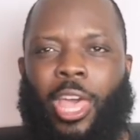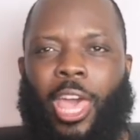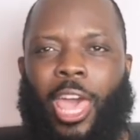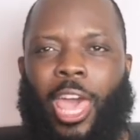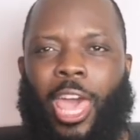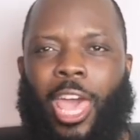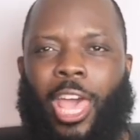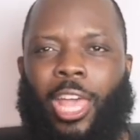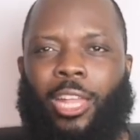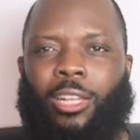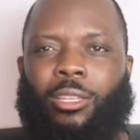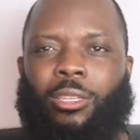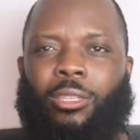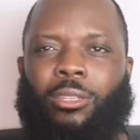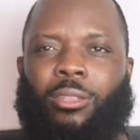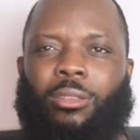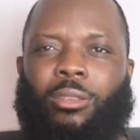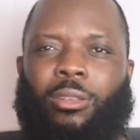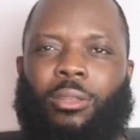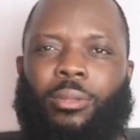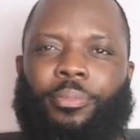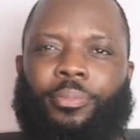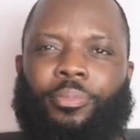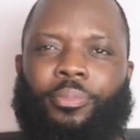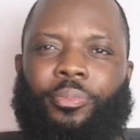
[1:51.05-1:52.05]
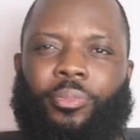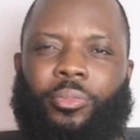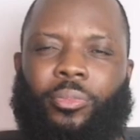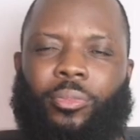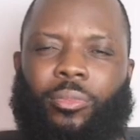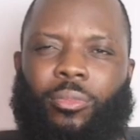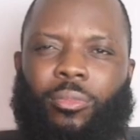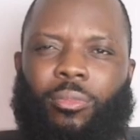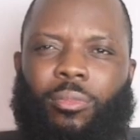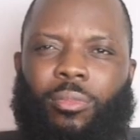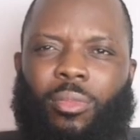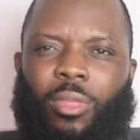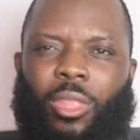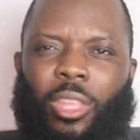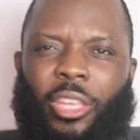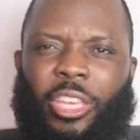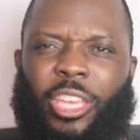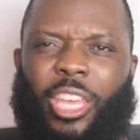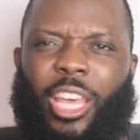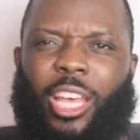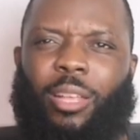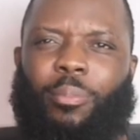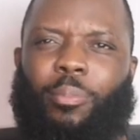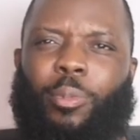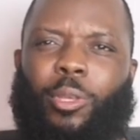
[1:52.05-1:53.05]
And
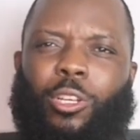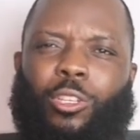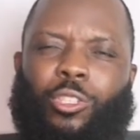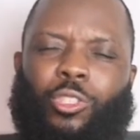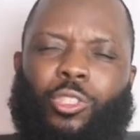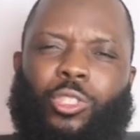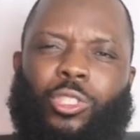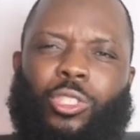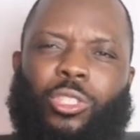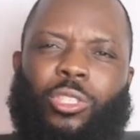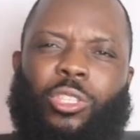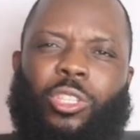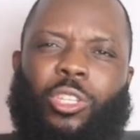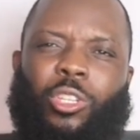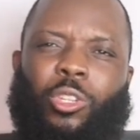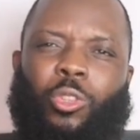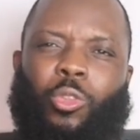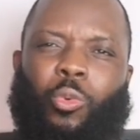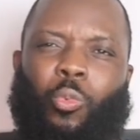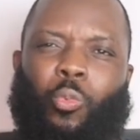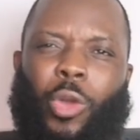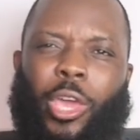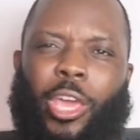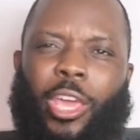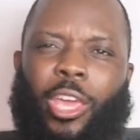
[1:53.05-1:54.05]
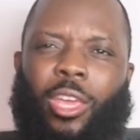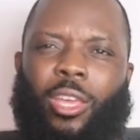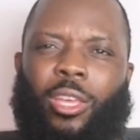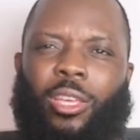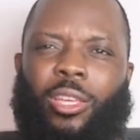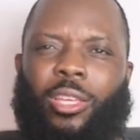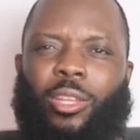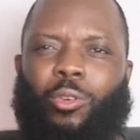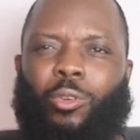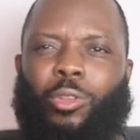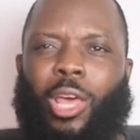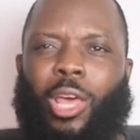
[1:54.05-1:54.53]
yeah, because the way